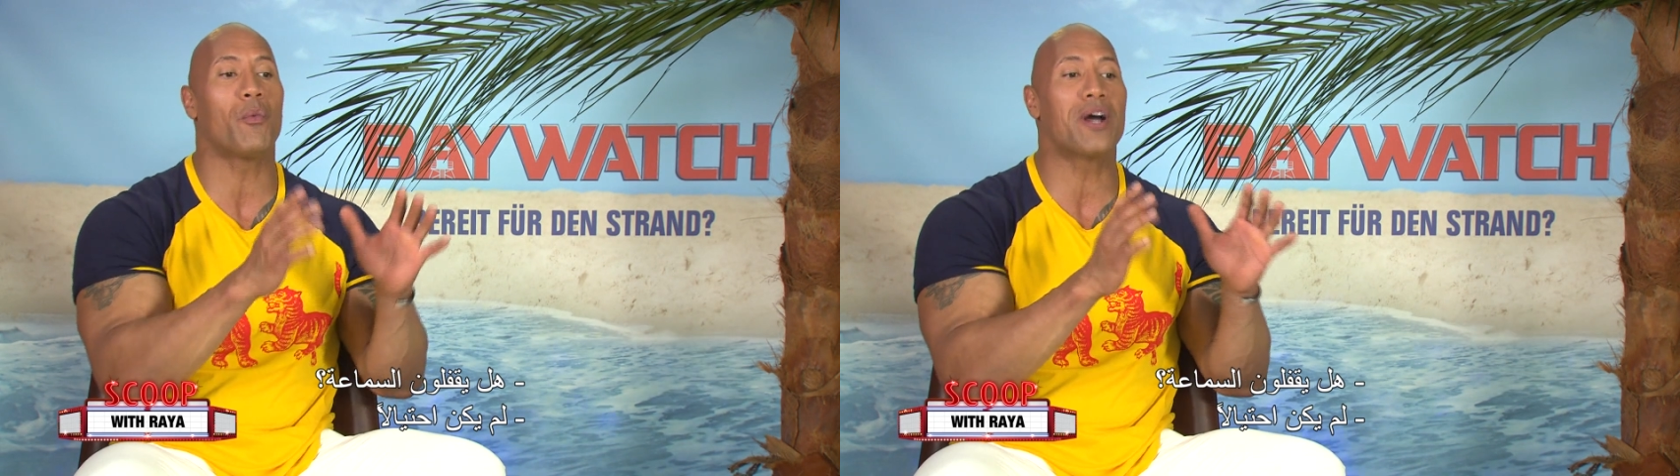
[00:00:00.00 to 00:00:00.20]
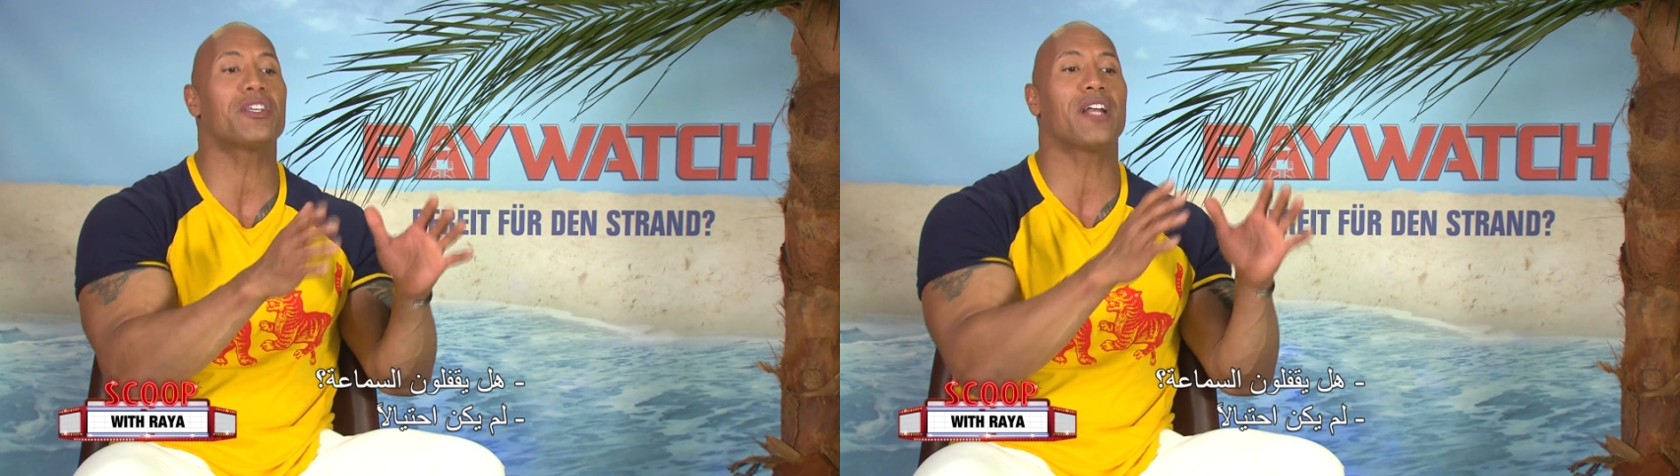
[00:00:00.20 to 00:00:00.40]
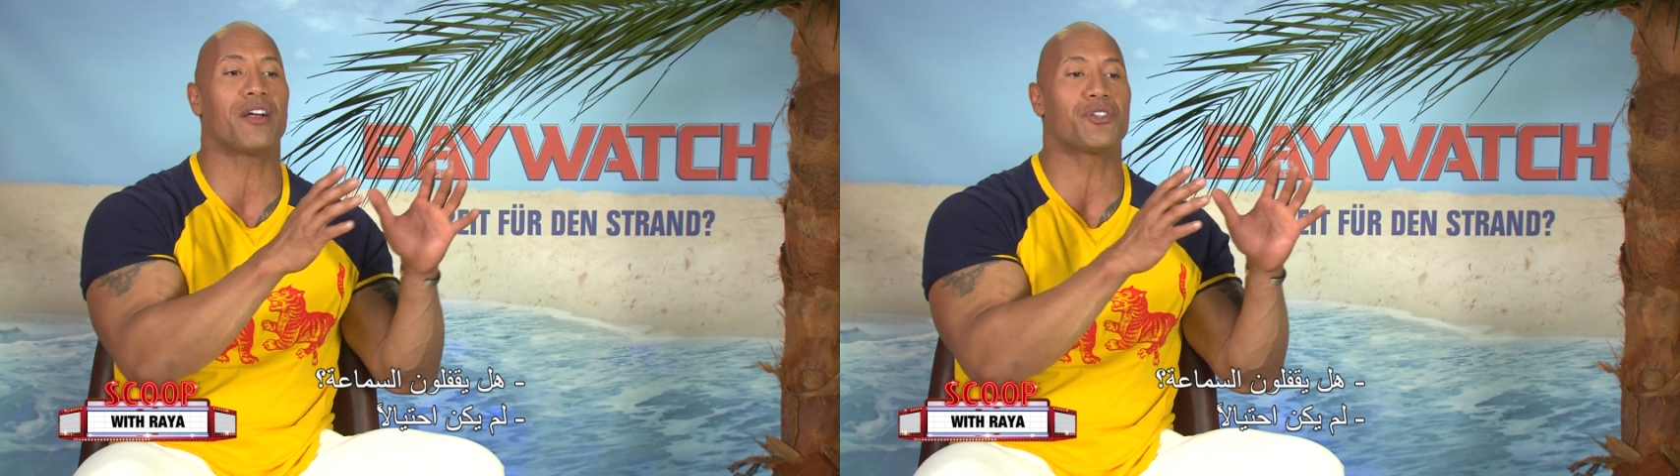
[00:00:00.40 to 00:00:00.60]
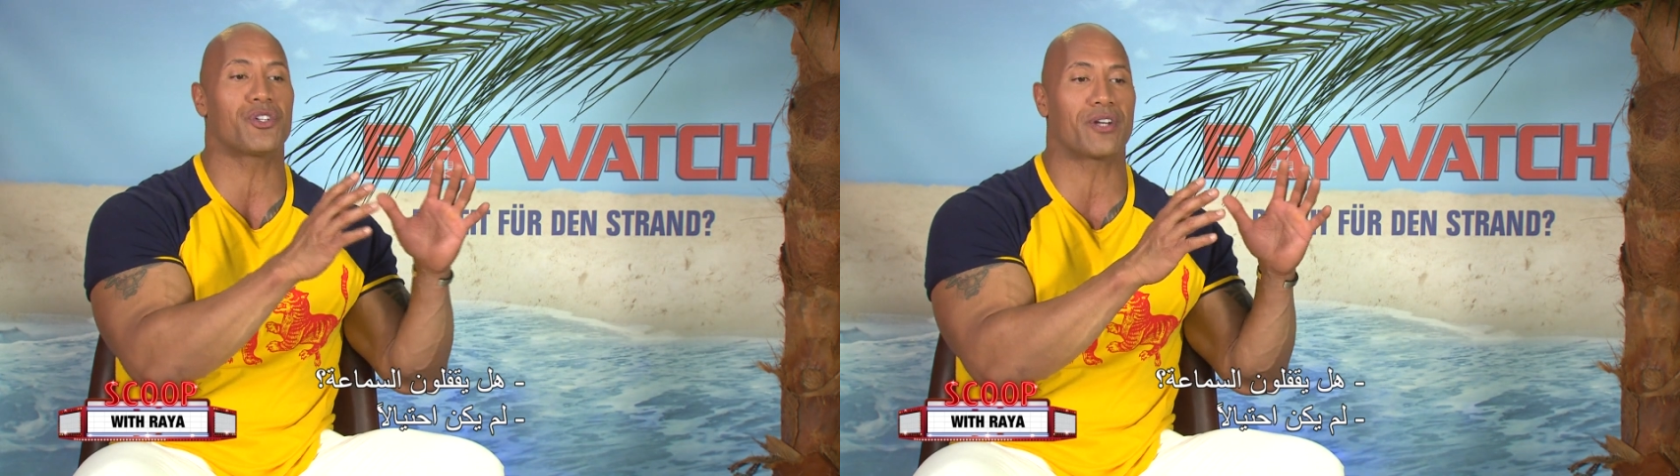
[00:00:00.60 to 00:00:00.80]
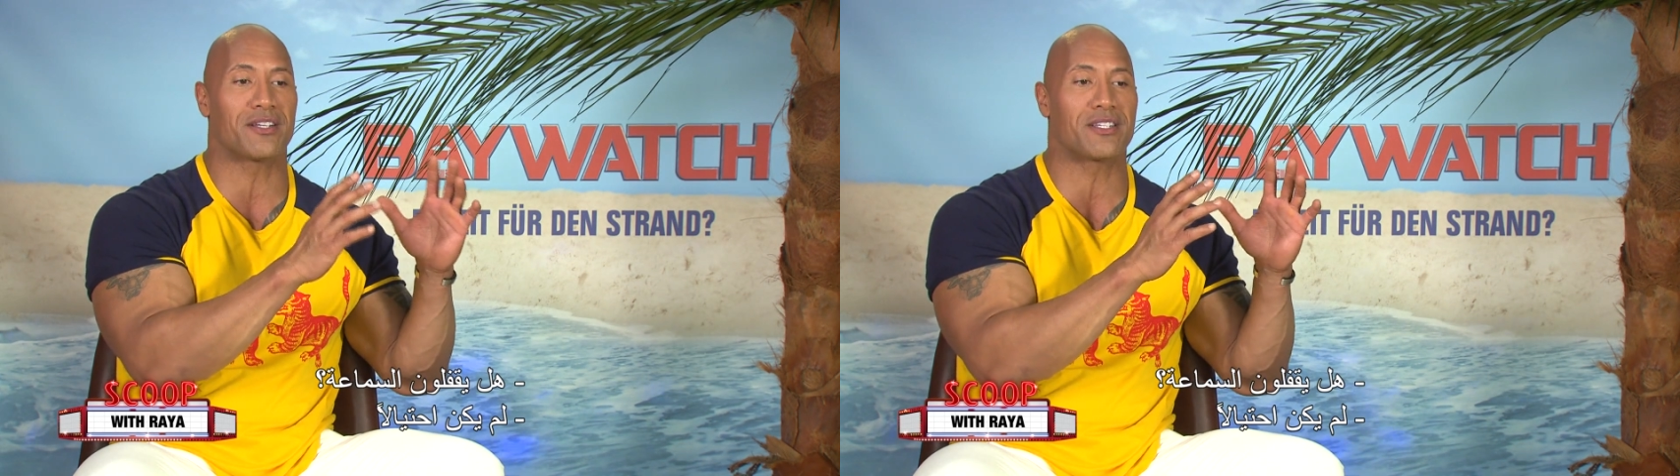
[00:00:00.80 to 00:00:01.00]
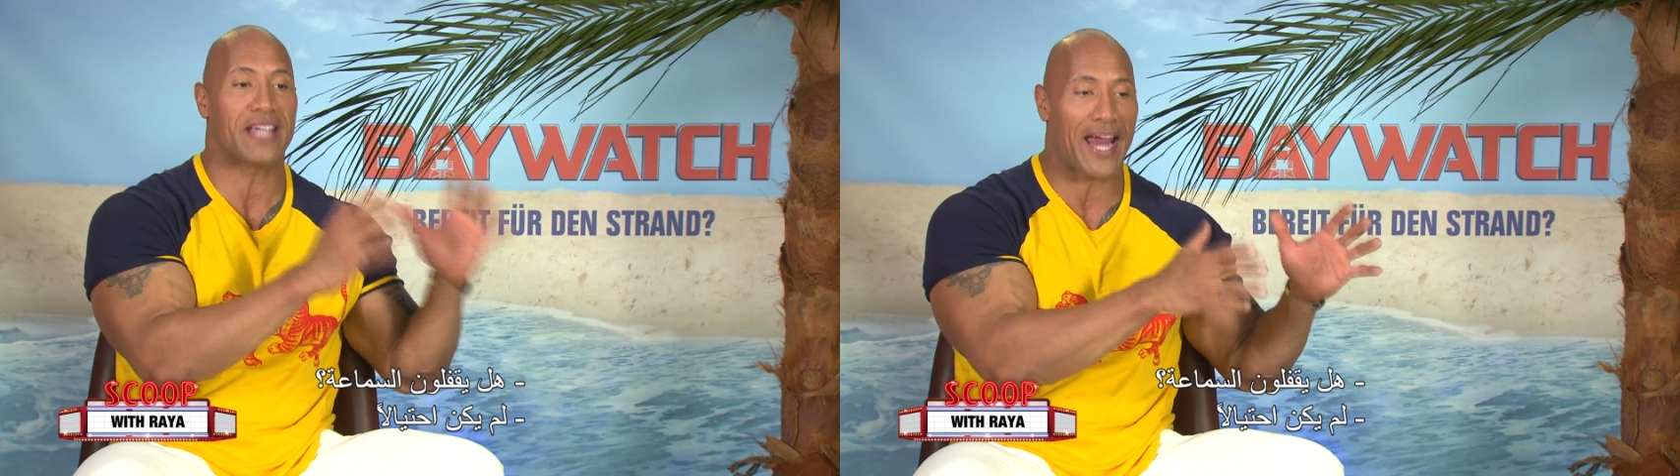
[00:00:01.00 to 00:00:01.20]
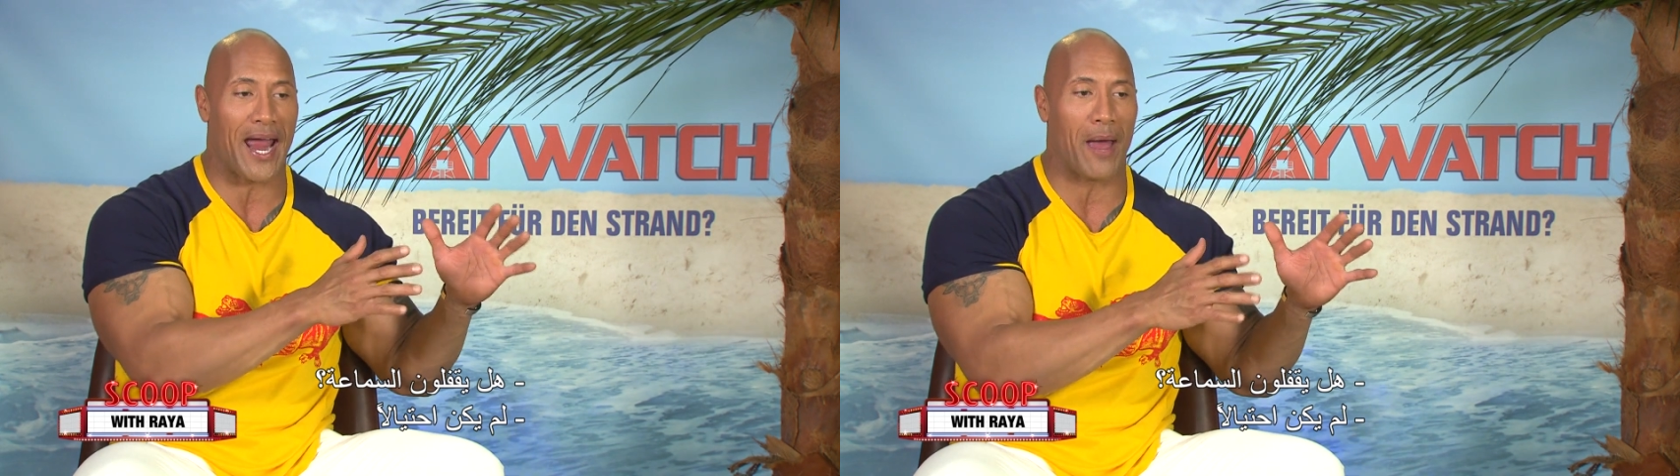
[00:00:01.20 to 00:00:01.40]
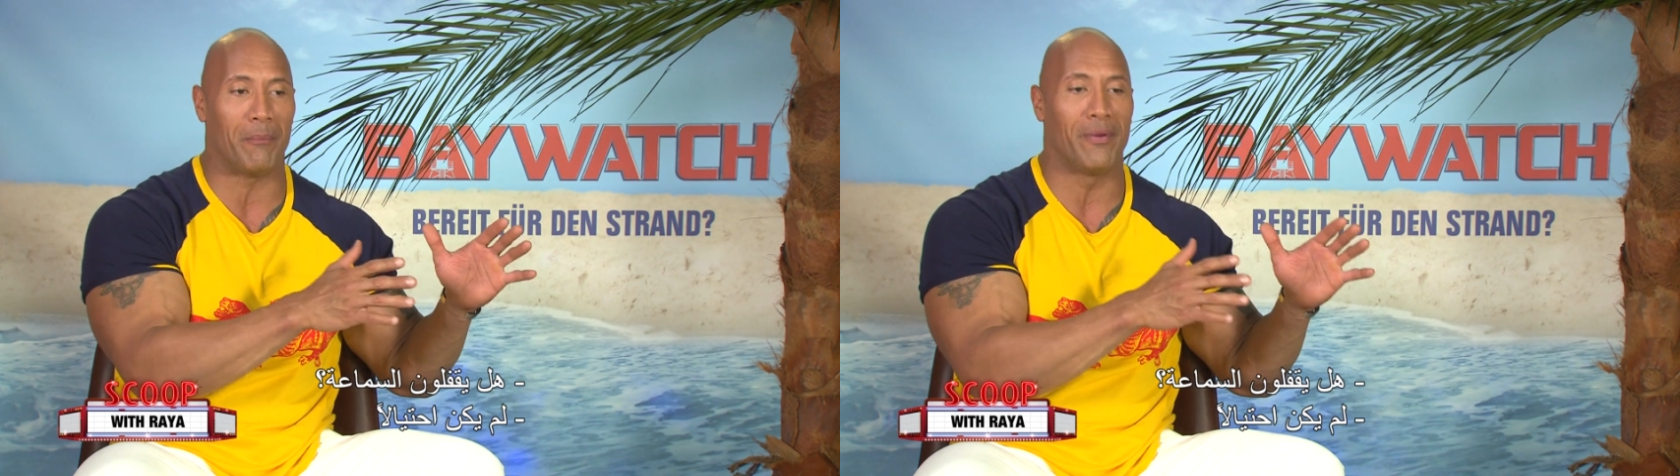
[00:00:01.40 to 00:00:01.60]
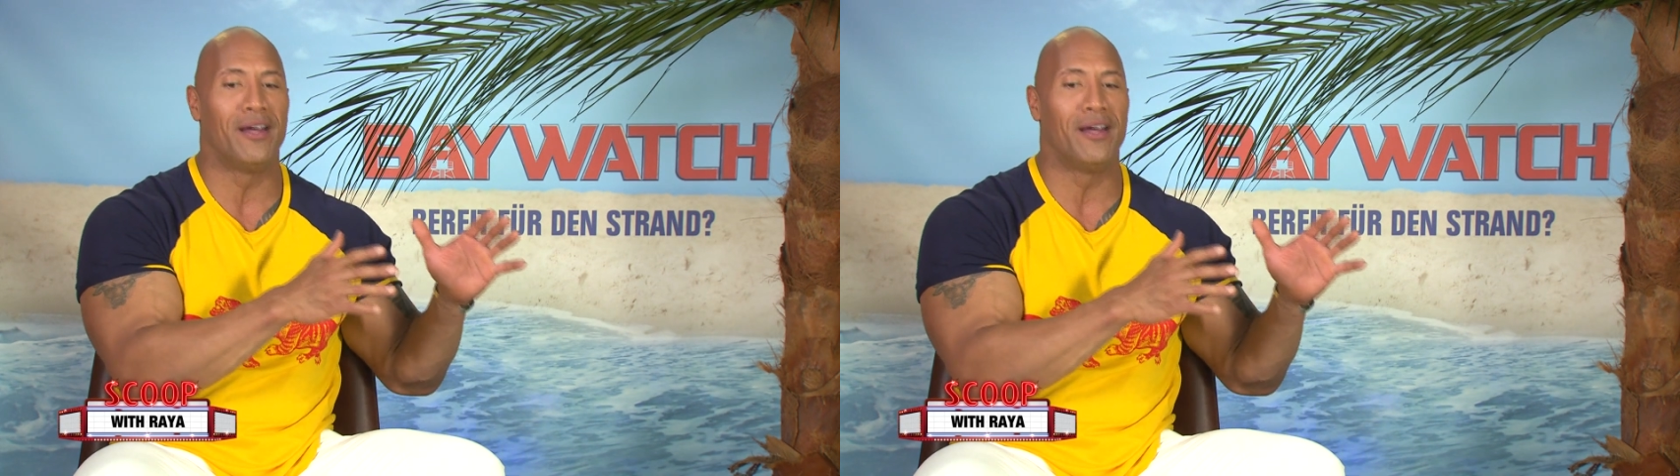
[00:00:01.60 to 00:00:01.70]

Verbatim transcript: wasn't a, a scam